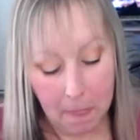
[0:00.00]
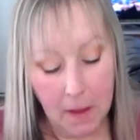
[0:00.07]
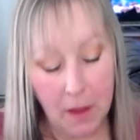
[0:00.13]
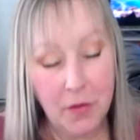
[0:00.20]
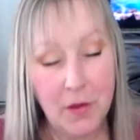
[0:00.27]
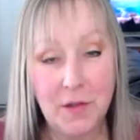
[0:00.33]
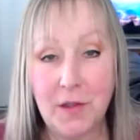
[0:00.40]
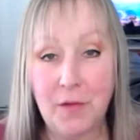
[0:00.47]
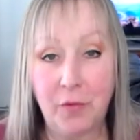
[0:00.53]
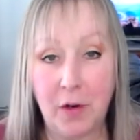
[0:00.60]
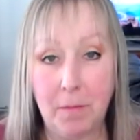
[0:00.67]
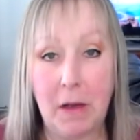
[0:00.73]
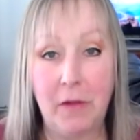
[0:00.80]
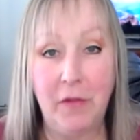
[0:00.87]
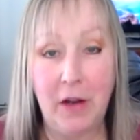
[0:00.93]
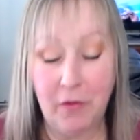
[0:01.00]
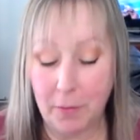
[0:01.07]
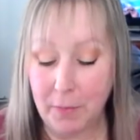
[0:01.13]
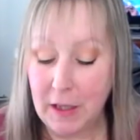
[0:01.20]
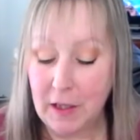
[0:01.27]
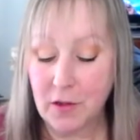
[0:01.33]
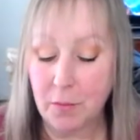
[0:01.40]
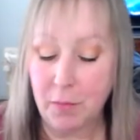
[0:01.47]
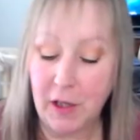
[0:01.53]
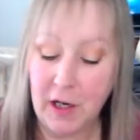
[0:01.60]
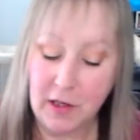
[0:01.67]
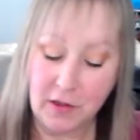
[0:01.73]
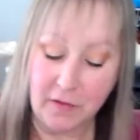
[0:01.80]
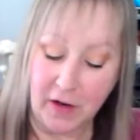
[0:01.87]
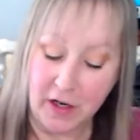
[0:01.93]
This is from my favorite pizza
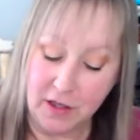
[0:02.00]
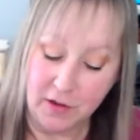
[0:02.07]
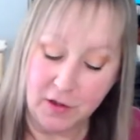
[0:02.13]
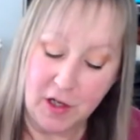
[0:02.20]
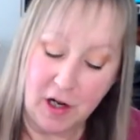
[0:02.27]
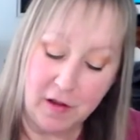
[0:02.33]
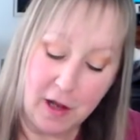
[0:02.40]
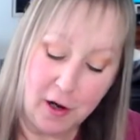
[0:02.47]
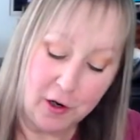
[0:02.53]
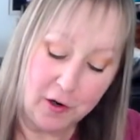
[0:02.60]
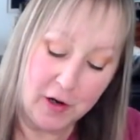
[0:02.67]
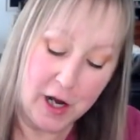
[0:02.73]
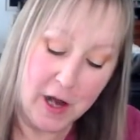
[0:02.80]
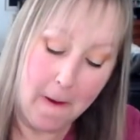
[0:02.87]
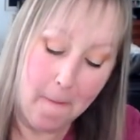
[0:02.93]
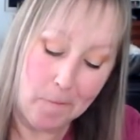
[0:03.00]
place, if I didn't say that already.